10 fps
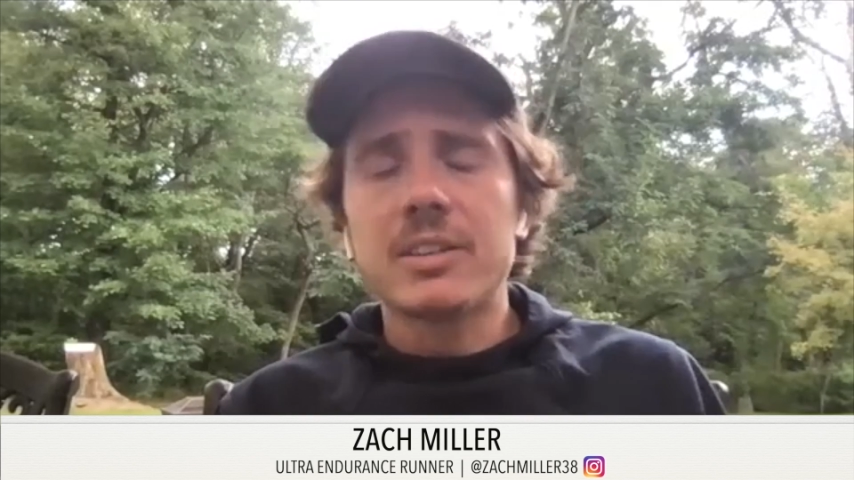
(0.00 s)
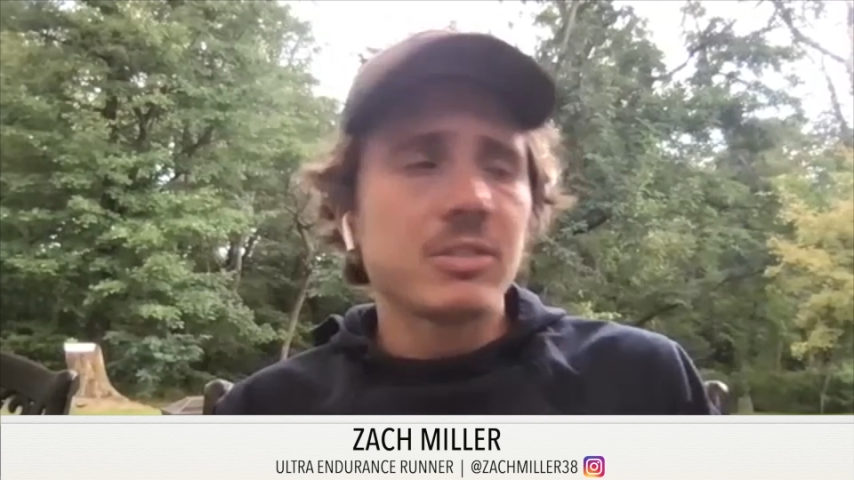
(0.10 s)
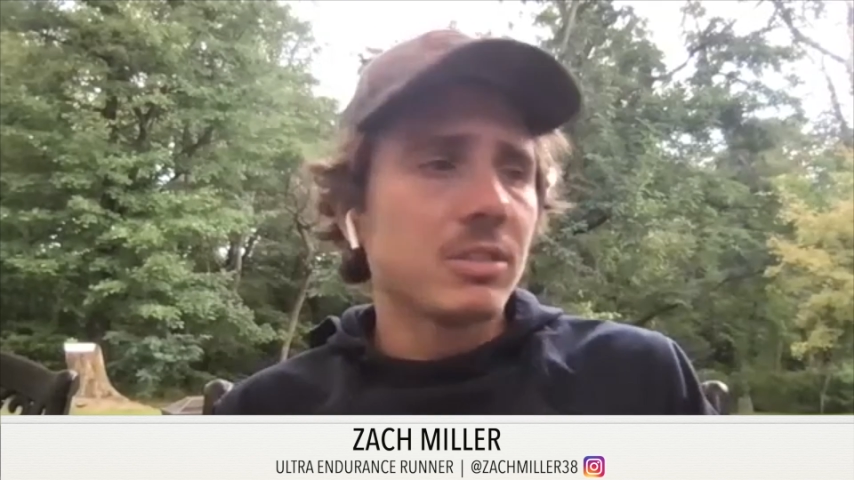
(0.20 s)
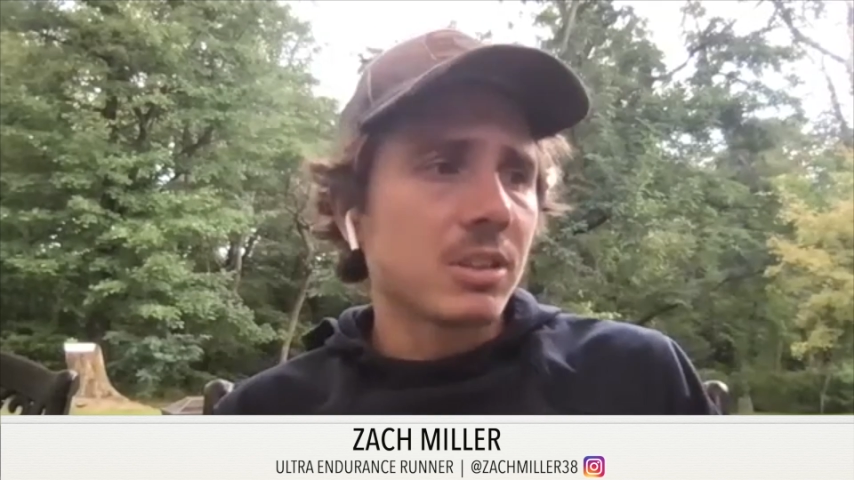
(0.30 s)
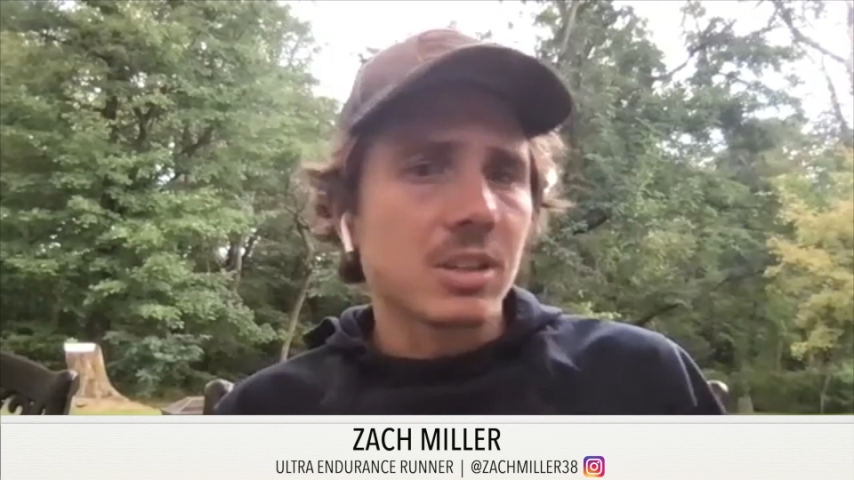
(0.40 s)
If
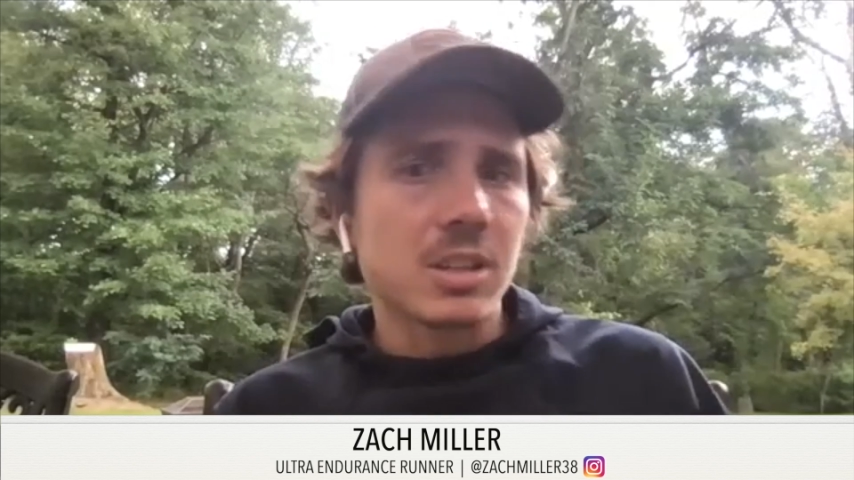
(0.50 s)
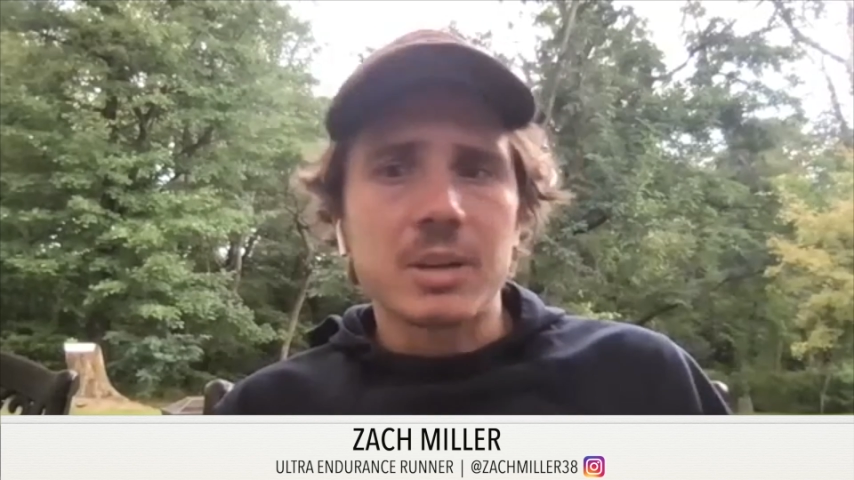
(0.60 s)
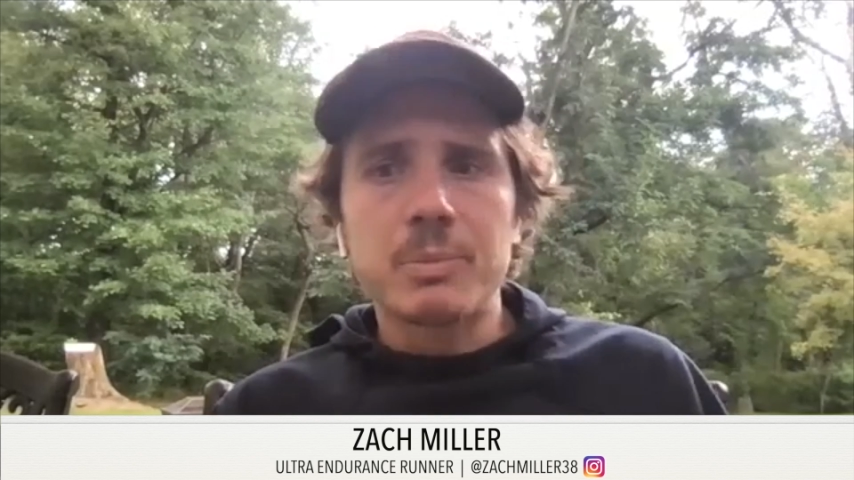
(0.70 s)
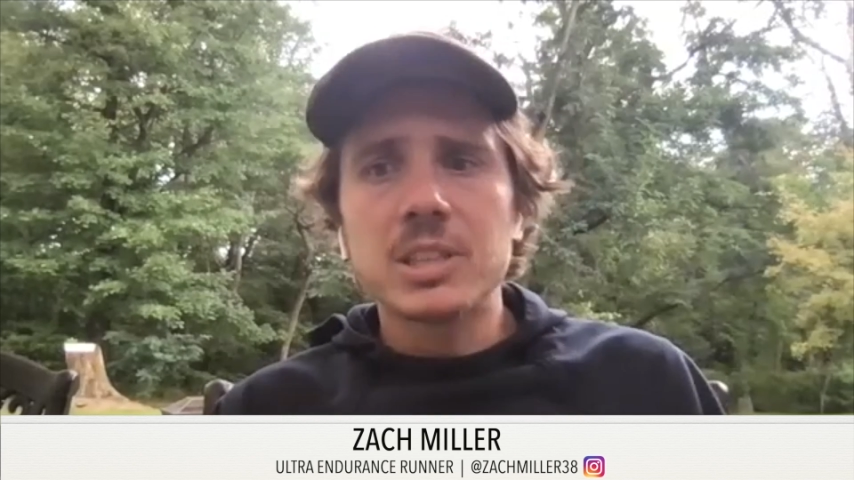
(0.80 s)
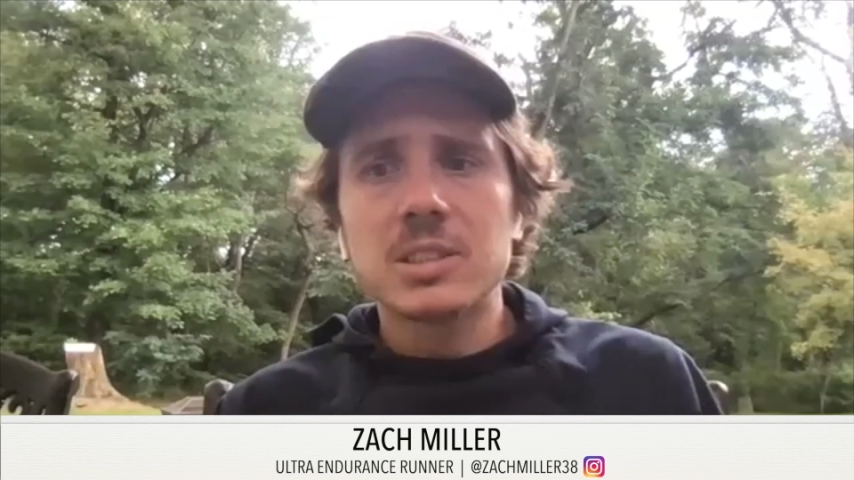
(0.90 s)
you look,
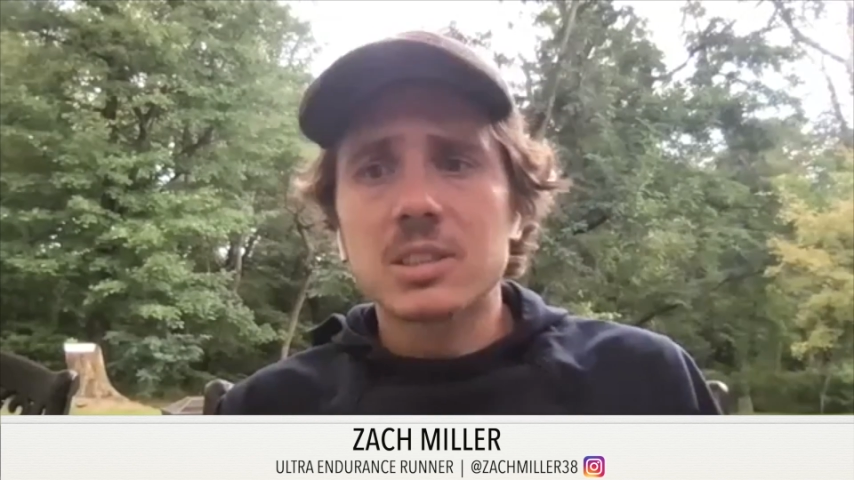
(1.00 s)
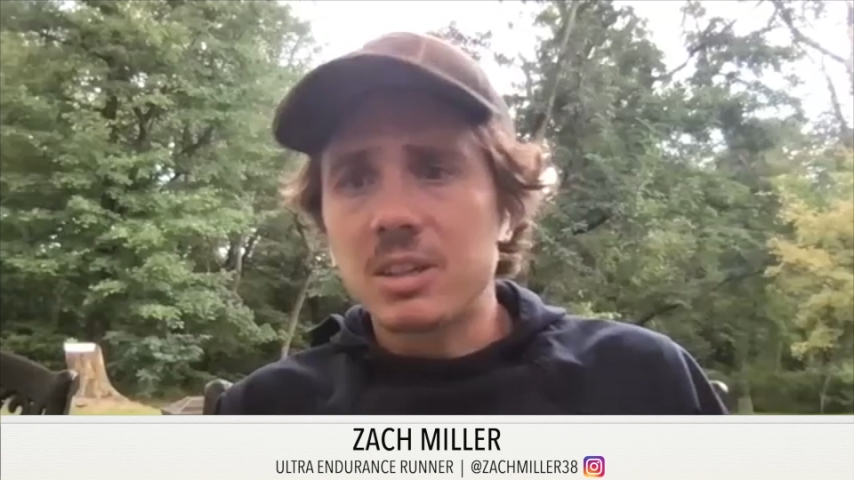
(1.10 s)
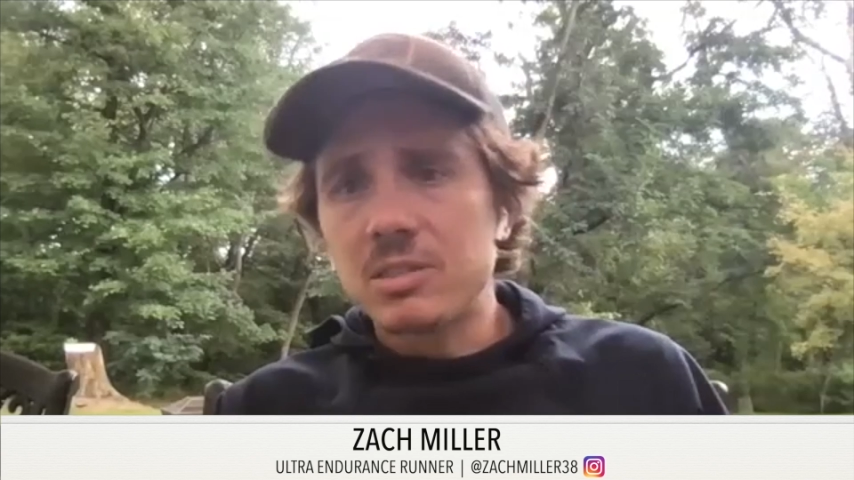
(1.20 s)
like, basically